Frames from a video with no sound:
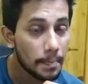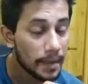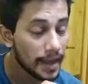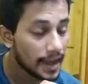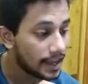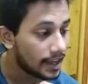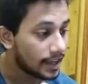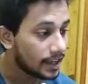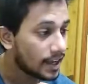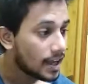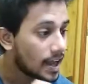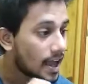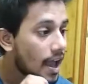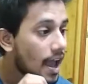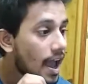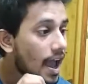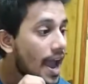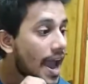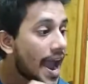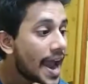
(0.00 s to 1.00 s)
make,
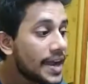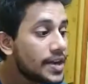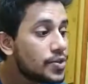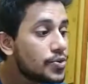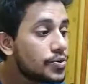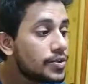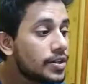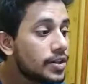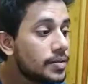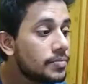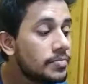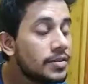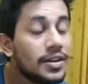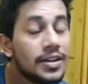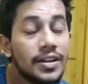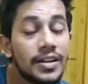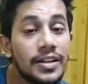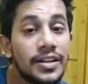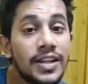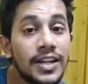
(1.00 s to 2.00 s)
endoderm
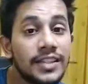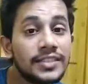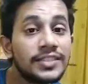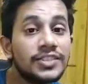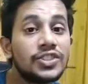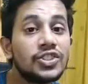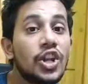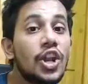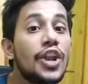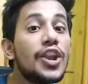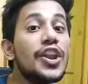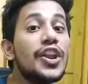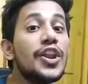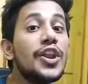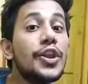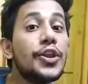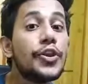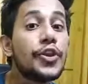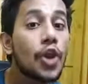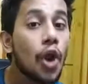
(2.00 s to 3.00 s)
does
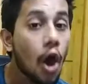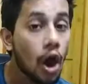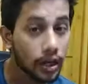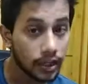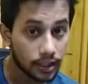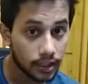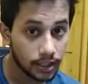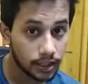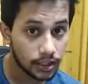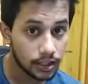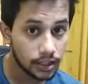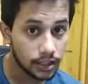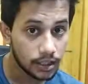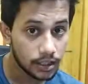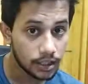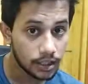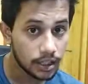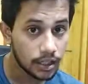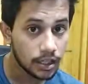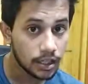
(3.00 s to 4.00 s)
not
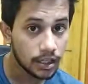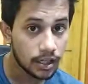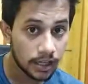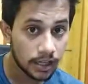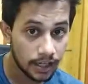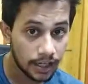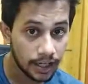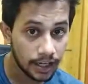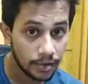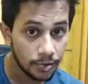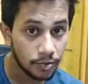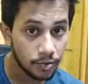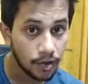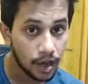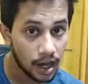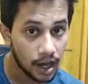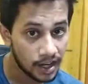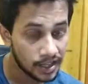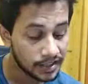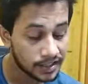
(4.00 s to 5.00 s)
give
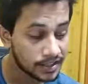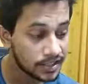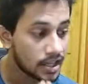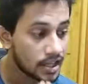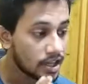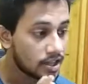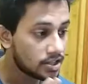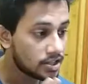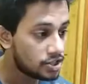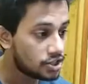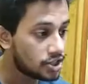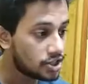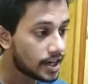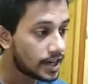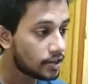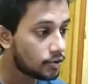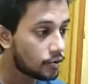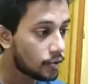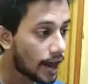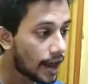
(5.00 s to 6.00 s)
us G
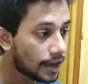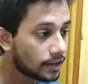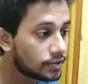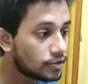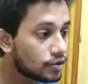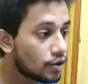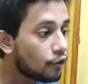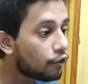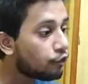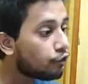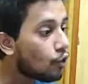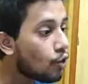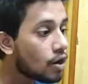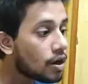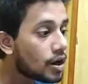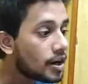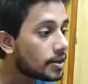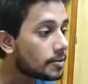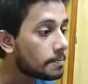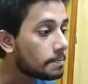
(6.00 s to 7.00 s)
I tract. So
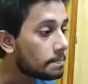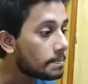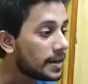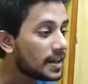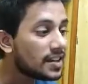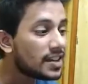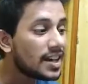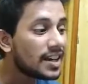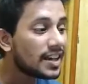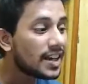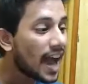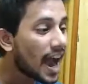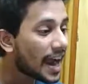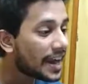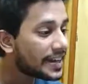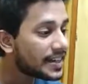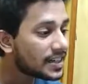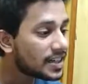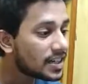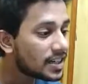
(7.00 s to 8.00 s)
foregut, midgut,
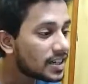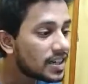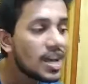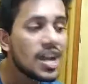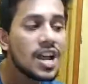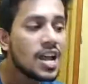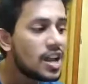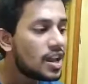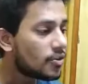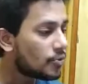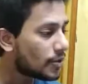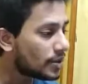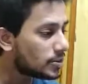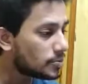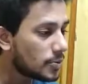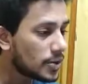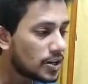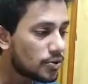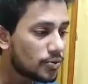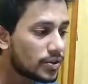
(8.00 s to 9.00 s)
hindgut,
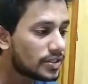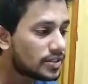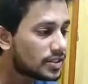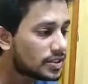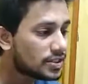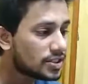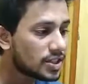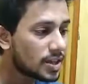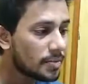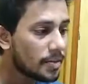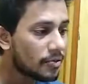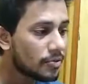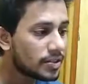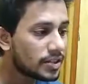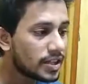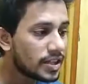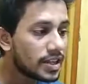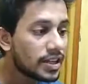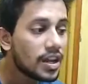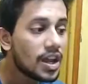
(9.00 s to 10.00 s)
respiratory system,
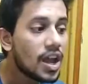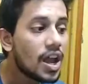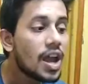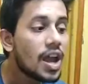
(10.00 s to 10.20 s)
everything,